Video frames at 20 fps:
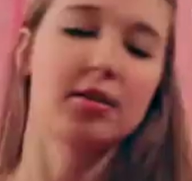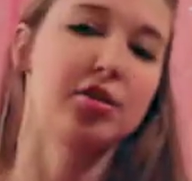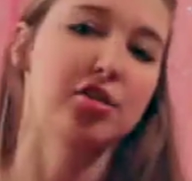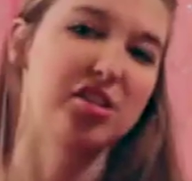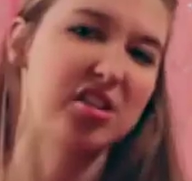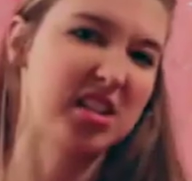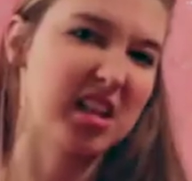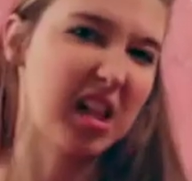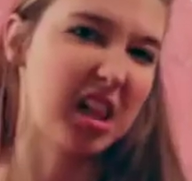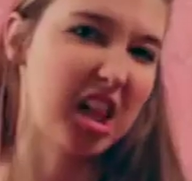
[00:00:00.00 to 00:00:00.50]

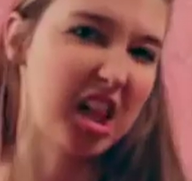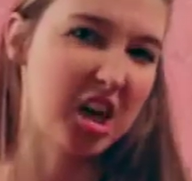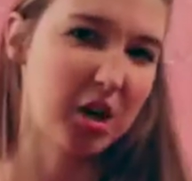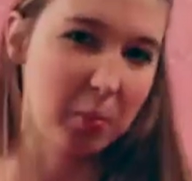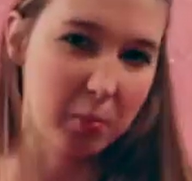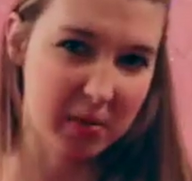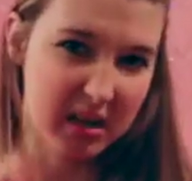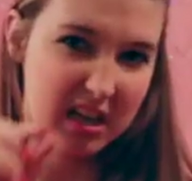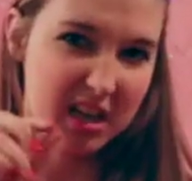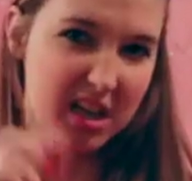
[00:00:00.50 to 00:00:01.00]
just a little
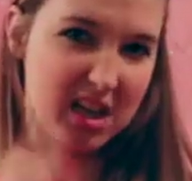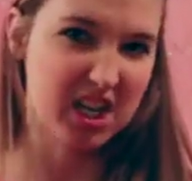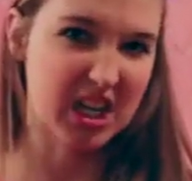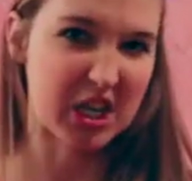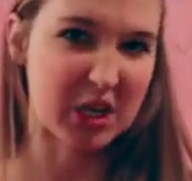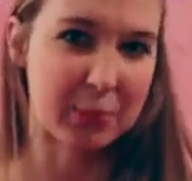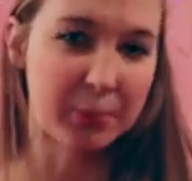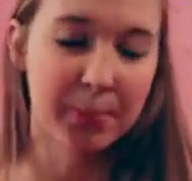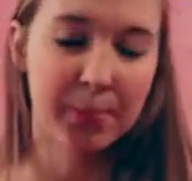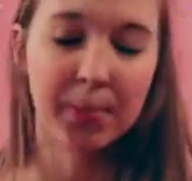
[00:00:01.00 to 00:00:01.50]
bit, you
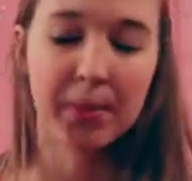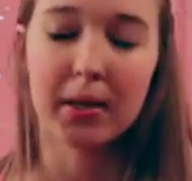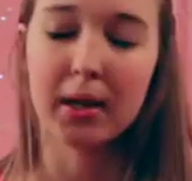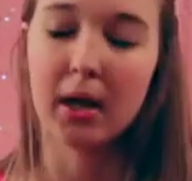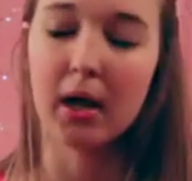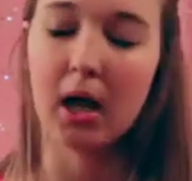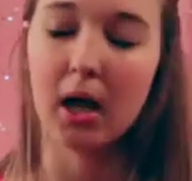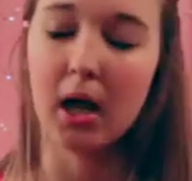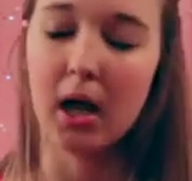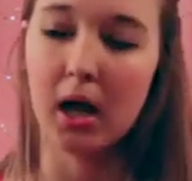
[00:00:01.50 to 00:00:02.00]
know.
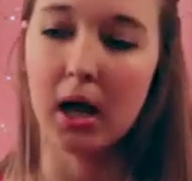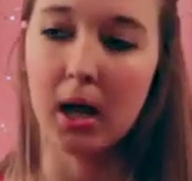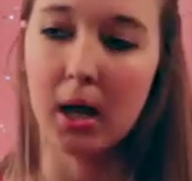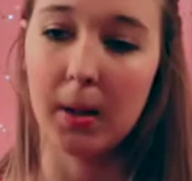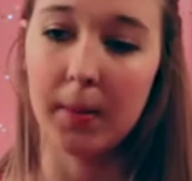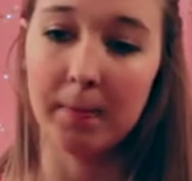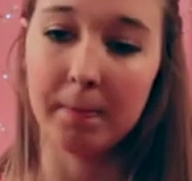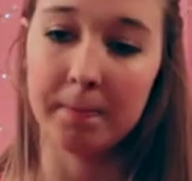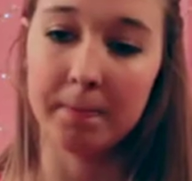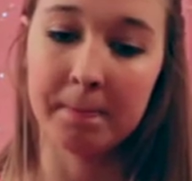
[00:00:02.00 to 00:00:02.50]

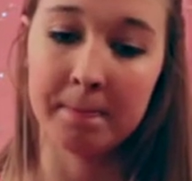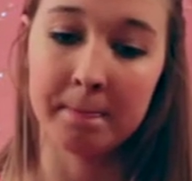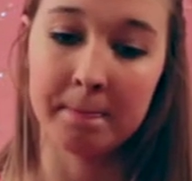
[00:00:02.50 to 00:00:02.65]
Um,